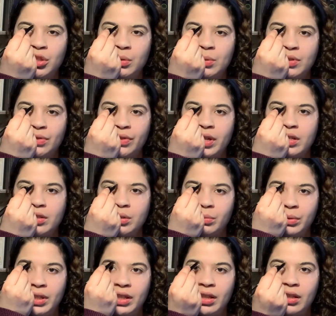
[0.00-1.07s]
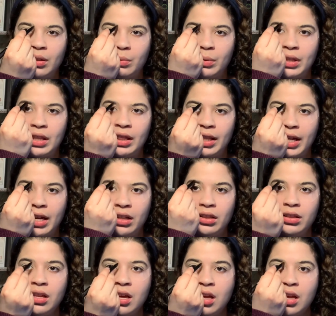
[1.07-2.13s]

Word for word: She was friends with Lale